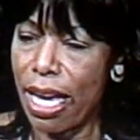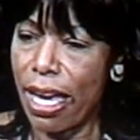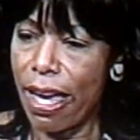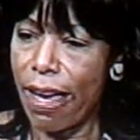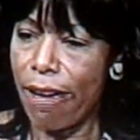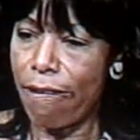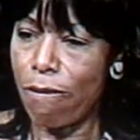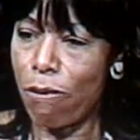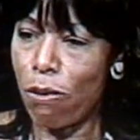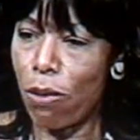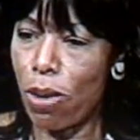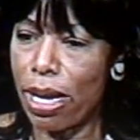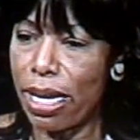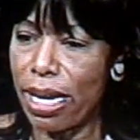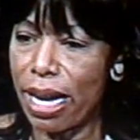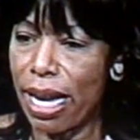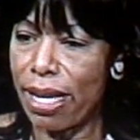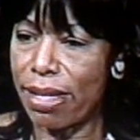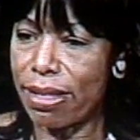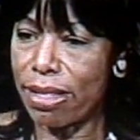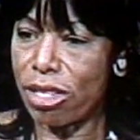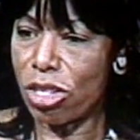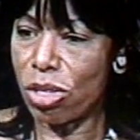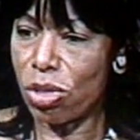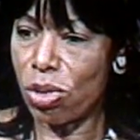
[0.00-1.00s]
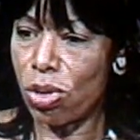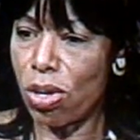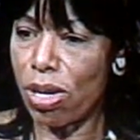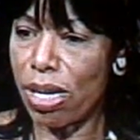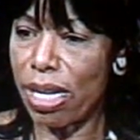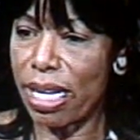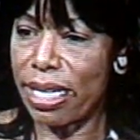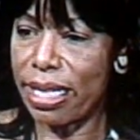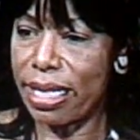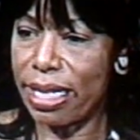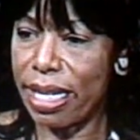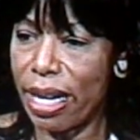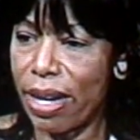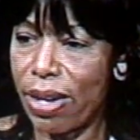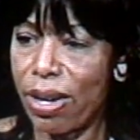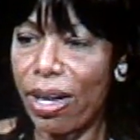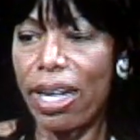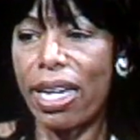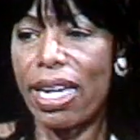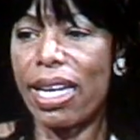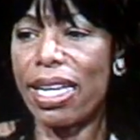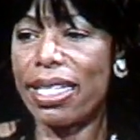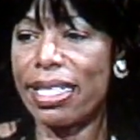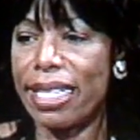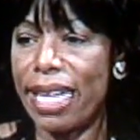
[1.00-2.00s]
if one has a strong
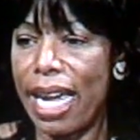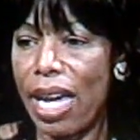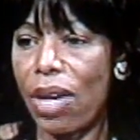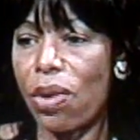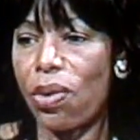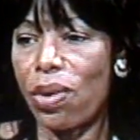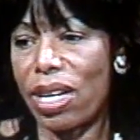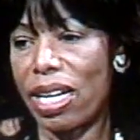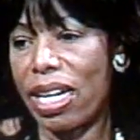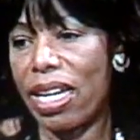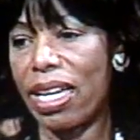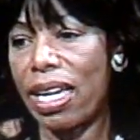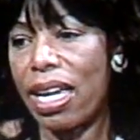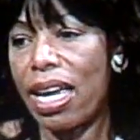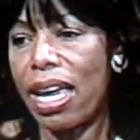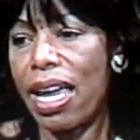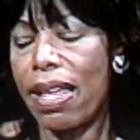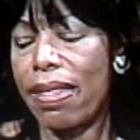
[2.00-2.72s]
integrity,